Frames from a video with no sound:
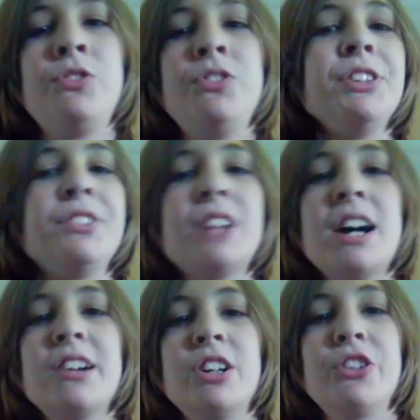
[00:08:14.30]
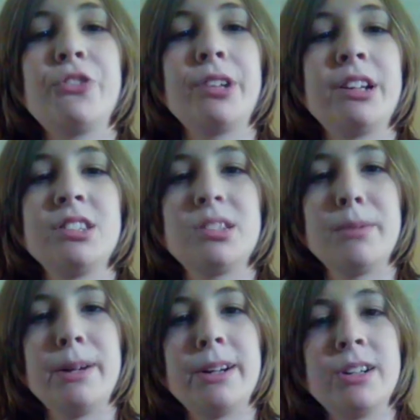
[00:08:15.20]
the entire country, at least
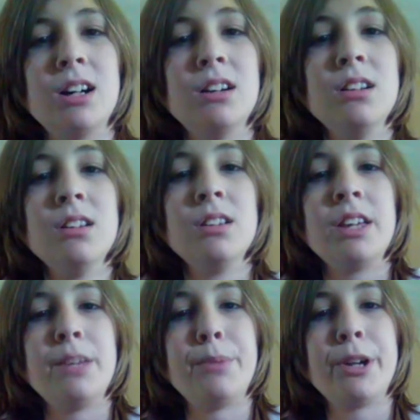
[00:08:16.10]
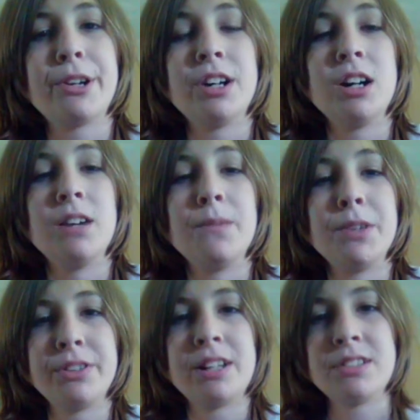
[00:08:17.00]
America,
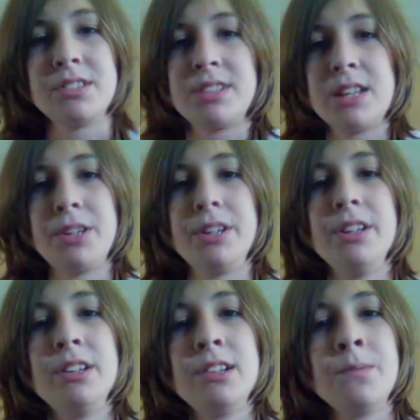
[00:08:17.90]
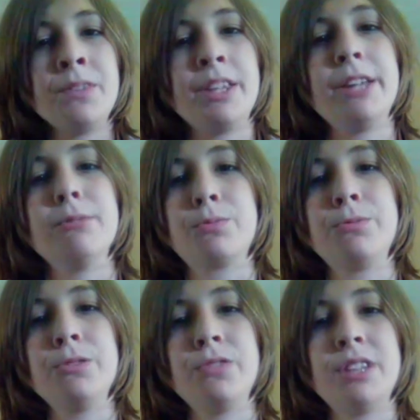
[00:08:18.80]
in 2007, it was
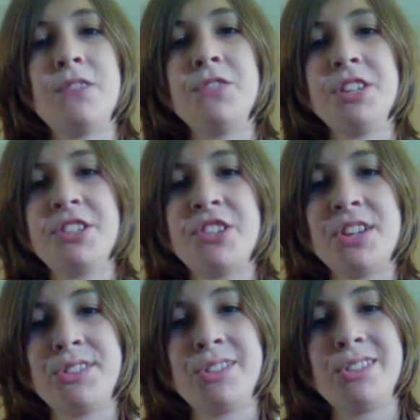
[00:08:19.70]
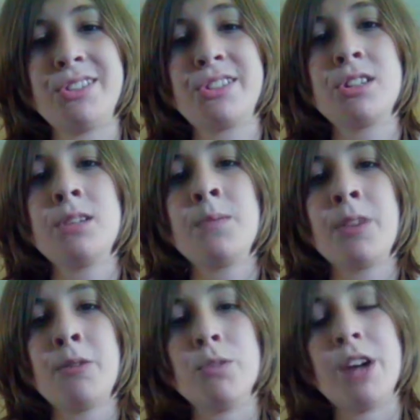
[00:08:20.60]
proven that VHSs
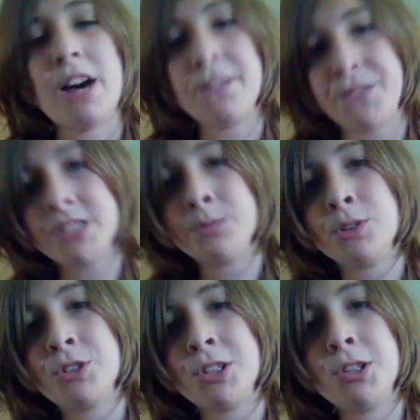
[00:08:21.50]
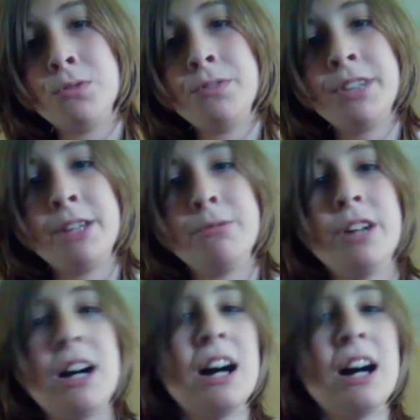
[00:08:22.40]
were not feasible to own. They were